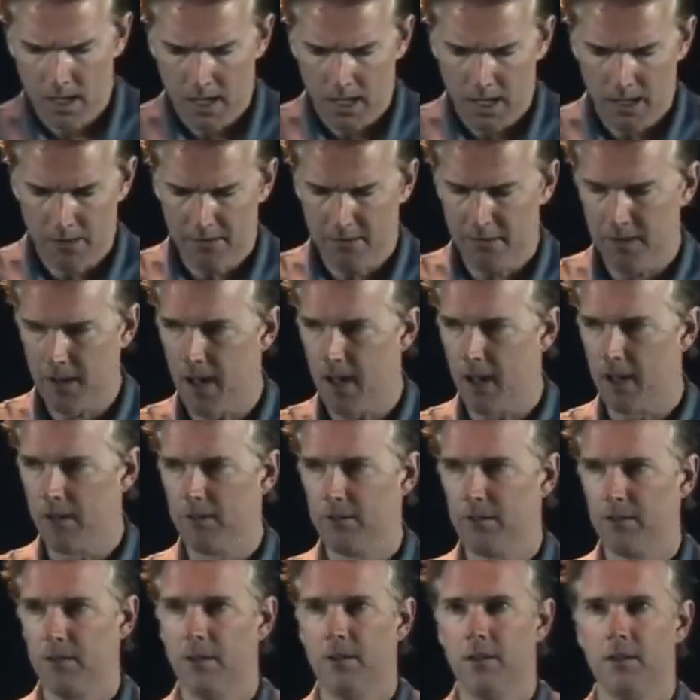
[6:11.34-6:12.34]
It
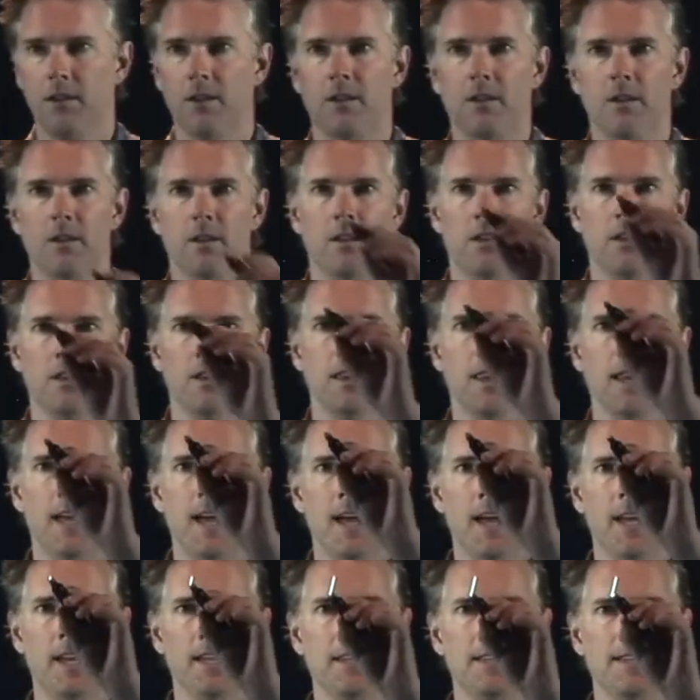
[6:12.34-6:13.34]
says,
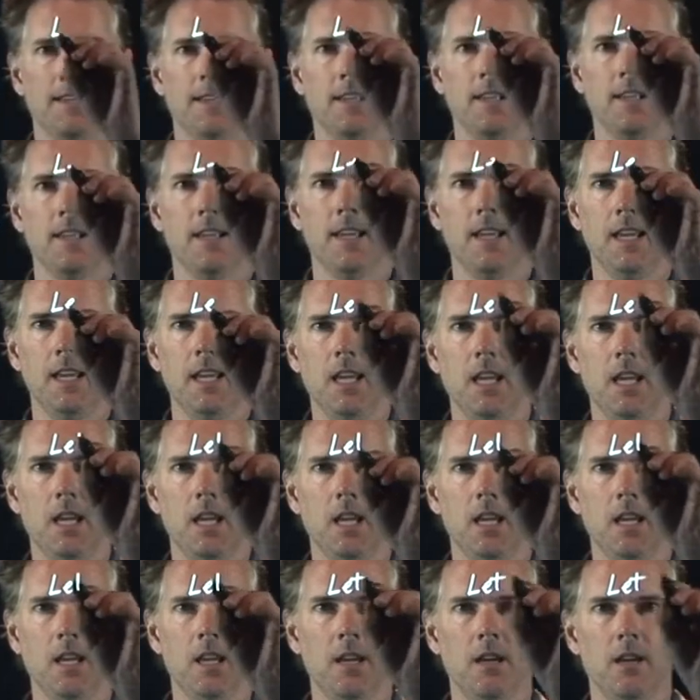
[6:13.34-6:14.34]
let
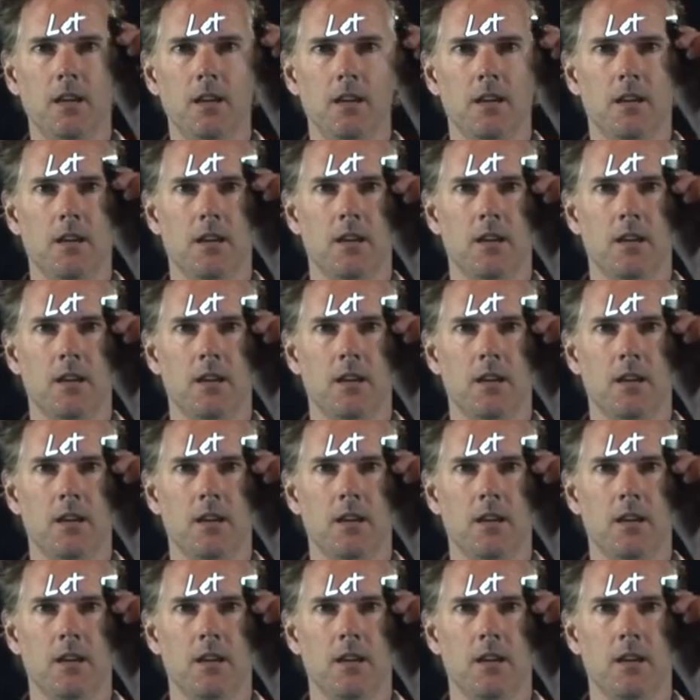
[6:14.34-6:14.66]
E